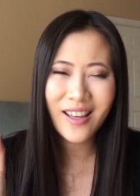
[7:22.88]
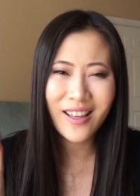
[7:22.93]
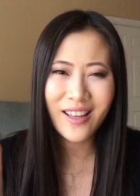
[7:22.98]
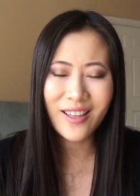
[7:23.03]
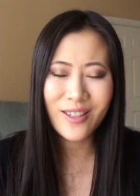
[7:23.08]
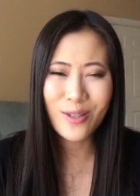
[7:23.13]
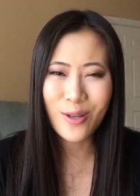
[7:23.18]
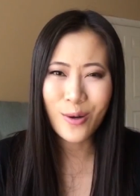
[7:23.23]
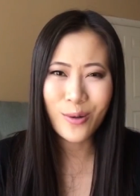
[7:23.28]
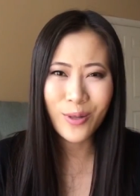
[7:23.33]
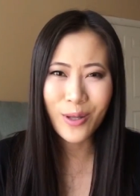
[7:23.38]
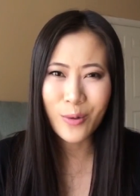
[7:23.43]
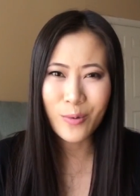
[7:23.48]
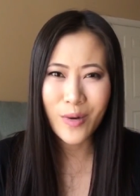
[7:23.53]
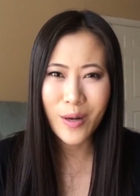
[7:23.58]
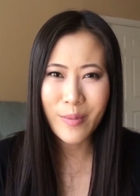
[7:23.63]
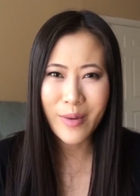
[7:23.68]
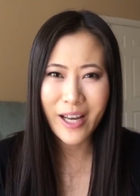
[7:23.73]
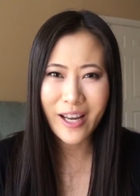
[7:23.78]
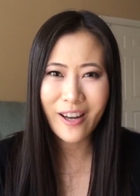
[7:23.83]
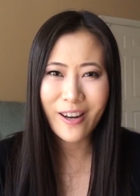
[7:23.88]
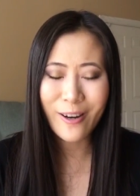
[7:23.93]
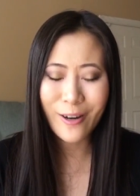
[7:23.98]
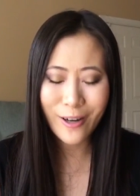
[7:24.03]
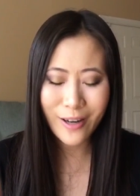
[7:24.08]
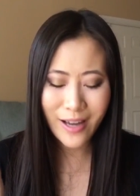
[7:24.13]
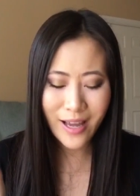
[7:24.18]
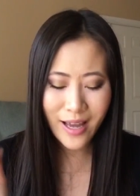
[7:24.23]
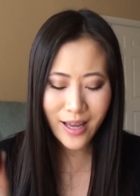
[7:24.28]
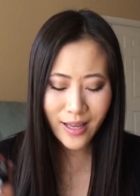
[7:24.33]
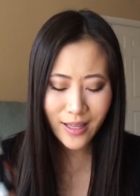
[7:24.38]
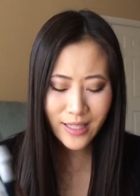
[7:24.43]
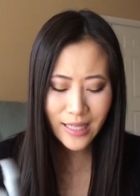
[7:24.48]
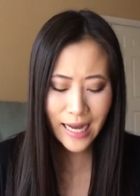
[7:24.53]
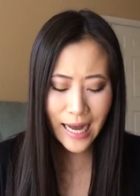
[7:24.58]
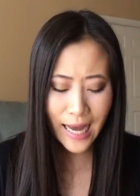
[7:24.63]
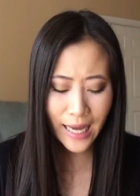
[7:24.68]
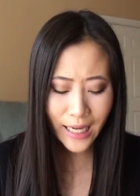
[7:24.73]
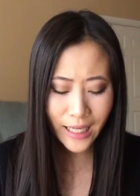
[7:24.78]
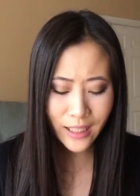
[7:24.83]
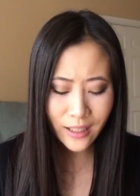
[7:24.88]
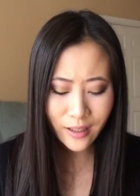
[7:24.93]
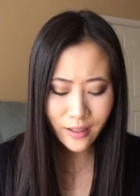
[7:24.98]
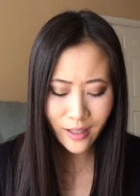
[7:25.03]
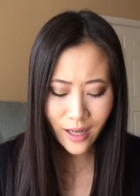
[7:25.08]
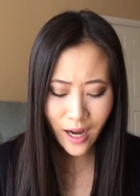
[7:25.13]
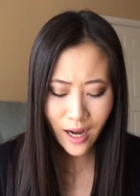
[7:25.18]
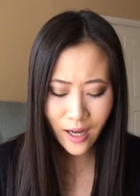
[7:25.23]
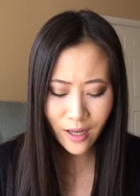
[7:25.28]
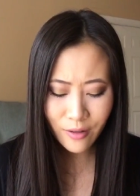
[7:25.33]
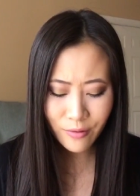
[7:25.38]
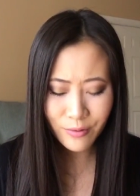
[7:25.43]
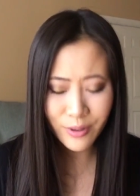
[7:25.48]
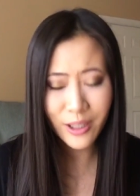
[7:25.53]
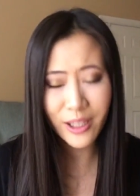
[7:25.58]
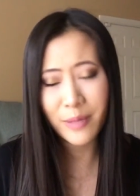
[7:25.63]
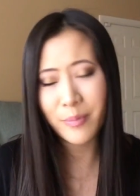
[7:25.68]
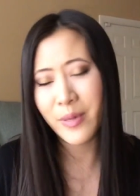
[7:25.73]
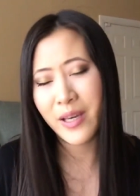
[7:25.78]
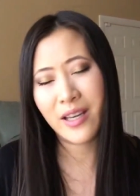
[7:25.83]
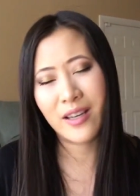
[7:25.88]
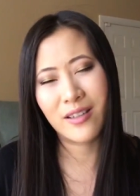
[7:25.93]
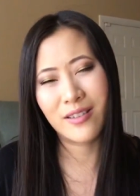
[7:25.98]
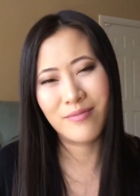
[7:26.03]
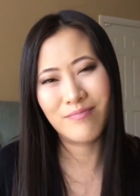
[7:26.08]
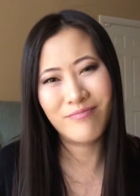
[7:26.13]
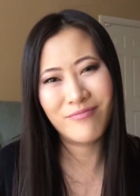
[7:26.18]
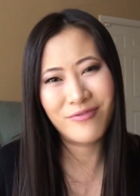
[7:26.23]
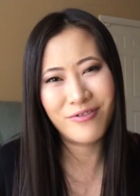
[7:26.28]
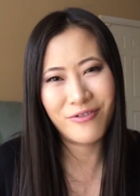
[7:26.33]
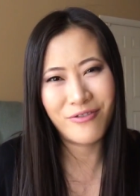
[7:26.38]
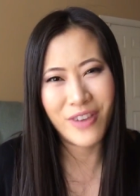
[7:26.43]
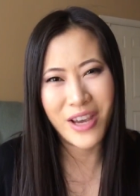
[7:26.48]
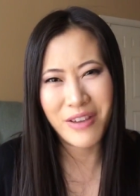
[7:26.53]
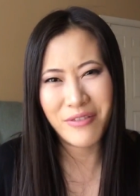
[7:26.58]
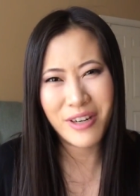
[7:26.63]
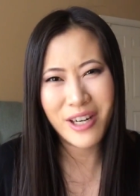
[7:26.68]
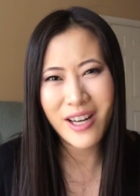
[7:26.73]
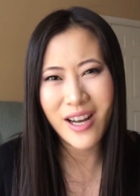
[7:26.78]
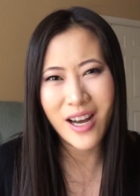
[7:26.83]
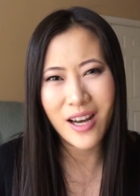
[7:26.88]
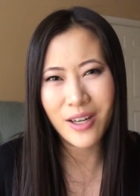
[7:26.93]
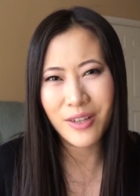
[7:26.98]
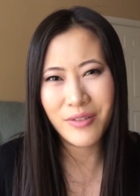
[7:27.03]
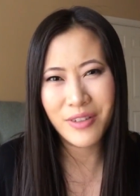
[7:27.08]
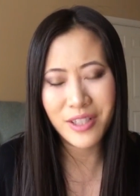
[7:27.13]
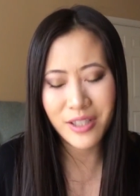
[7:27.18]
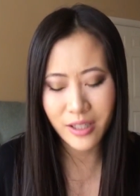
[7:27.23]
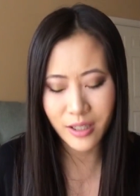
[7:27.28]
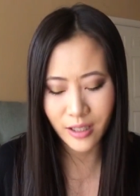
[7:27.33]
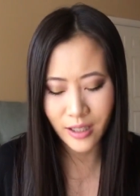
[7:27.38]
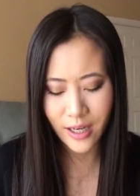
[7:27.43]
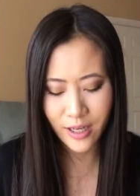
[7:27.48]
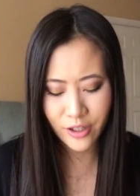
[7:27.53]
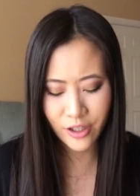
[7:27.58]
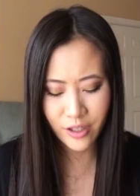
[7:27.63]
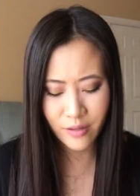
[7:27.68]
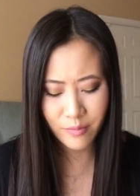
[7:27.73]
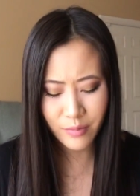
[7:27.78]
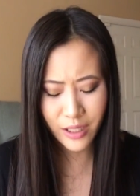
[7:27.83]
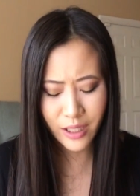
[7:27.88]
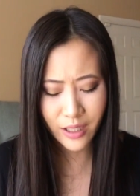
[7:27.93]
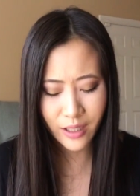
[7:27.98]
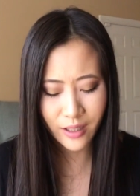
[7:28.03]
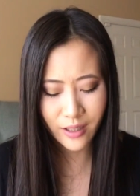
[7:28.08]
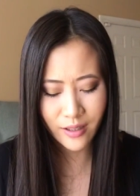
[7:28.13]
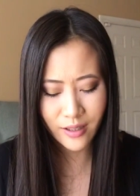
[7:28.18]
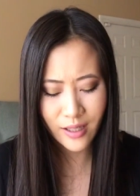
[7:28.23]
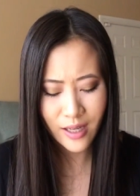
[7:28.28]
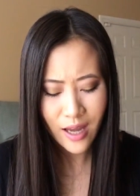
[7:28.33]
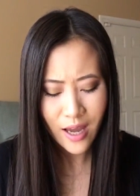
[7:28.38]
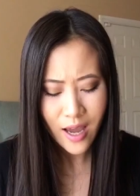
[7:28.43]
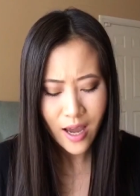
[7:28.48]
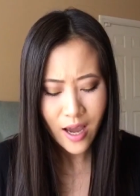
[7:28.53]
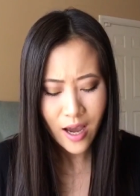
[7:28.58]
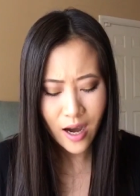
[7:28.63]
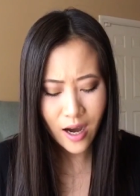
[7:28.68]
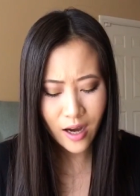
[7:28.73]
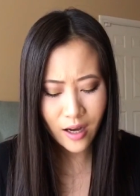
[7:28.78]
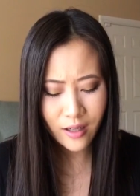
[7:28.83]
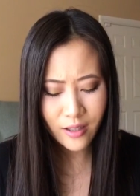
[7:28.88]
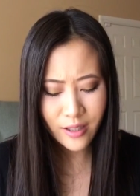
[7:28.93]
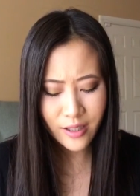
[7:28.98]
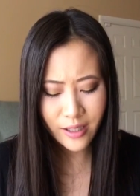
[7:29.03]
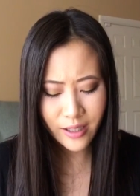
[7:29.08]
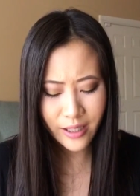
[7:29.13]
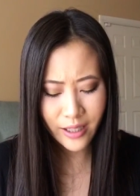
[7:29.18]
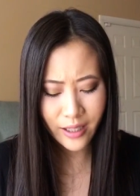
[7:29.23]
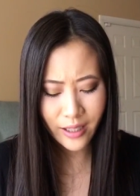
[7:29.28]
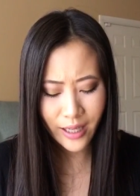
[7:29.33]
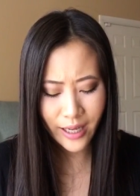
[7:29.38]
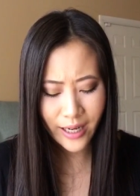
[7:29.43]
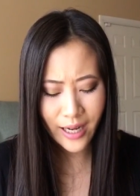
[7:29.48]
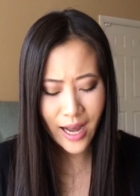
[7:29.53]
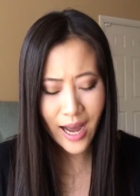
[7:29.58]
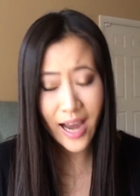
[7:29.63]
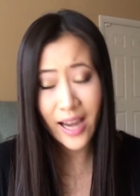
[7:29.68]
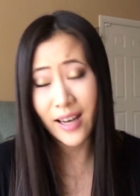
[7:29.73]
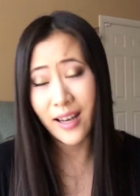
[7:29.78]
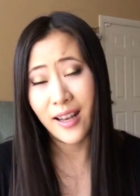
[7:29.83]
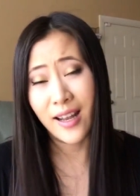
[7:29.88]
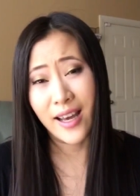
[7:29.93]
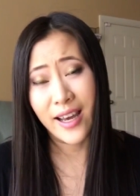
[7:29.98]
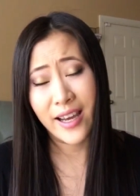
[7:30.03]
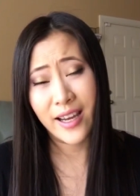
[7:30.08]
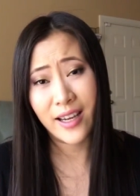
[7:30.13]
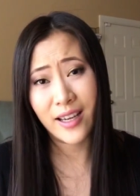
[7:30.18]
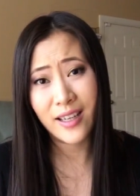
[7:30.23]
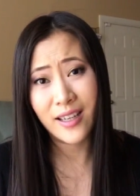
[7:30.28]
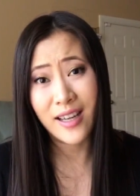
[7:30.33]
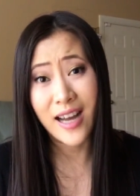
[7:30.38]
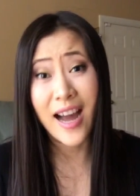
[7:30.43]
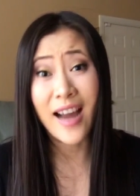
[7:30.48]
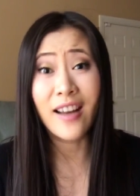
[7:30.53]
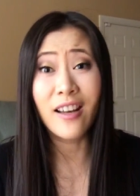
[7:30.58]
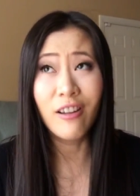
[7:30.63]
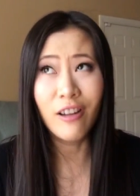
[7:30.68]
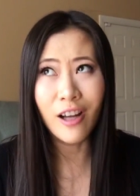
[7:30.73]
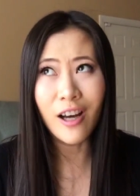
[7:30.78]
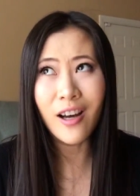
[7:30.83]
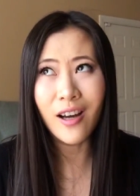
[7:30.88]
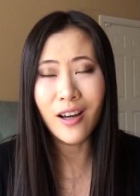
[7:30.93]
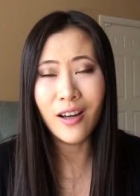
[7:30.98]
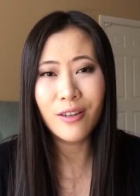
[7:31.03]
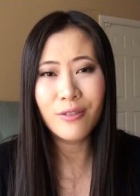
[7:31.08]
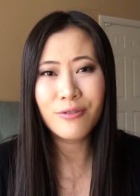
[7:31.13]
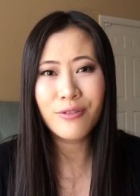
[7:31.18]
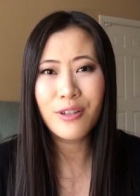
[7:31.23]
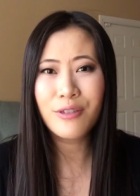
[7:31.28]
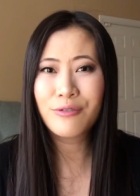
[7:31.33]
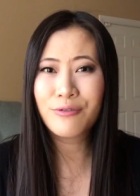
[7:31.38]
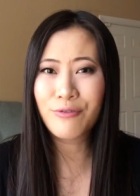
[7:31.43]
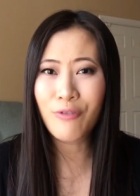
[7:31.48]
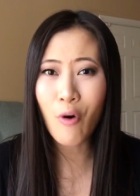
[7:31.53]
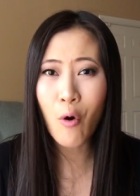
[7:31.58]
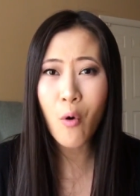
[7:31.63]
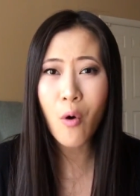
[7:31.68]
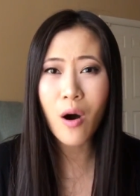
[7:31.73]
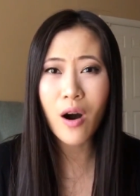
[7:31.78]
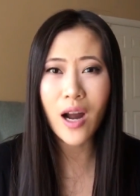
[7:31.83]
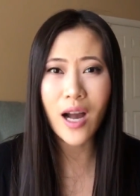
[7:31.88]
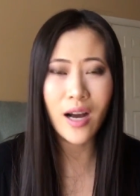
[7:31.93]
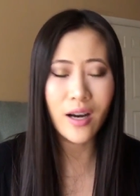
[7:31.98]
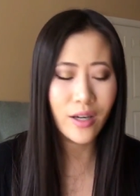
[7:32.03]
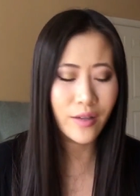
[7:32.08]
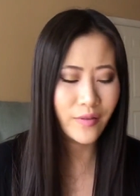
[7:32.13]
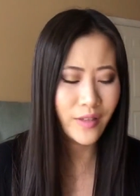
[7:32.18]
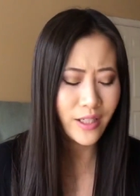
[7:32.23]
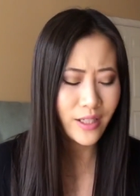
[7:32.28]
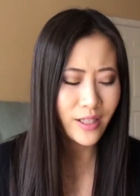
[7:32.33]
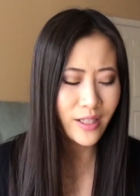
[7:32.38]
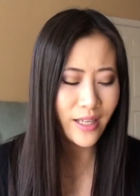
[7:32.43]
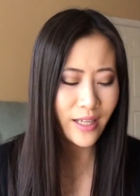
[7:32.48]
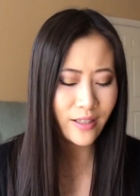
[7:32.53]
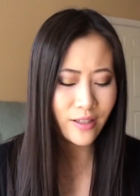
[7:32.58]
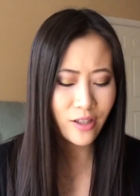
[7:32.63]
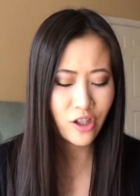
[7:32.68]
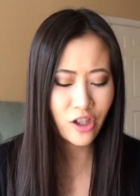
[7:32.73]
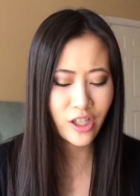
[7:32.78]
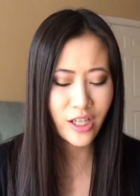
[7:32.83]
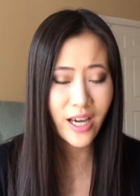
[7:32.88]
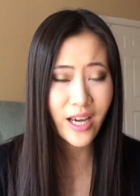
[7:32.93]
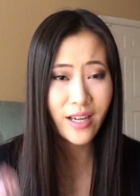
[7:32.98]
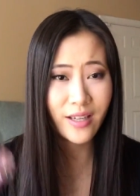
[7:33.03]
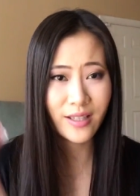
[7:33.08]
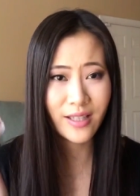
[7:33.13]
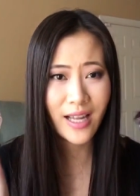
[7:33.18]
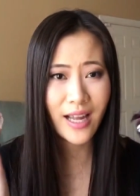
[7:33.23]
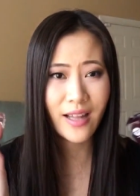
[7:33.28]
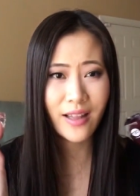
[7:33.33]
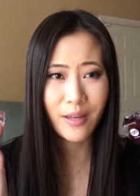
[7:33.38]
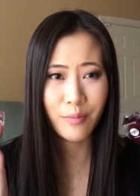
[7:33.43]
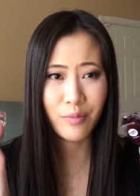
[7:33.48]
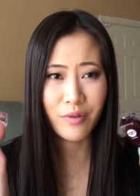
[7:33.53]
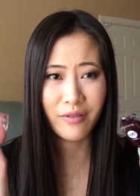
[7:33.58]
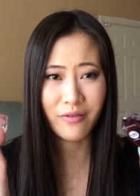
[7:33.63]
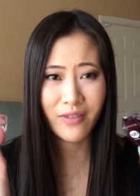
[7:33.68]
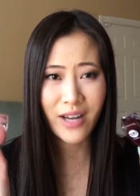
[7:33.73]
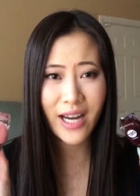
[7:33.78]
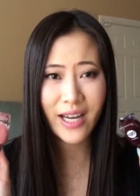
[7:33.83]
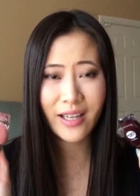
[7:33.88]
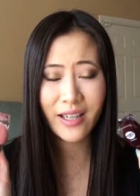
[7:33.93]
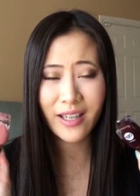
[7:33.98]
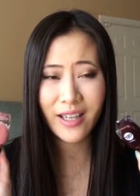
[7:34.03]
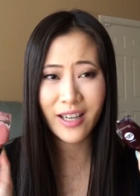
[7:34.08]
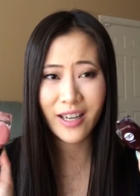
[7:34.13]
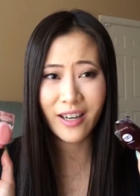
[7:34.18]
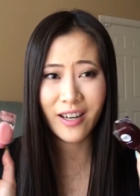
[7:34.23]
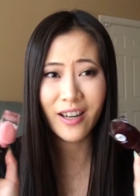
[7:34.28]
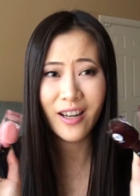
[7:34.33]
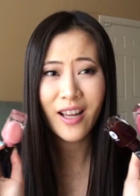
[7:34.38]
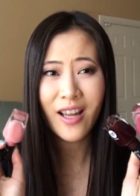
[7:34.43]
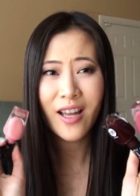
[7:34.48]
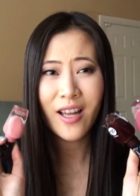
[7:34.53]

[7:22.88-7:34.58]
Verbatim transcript: it totally won my heart. And I could not really pick a favorite out of this collection because honestly like I like I love four out of the six shades that they provided here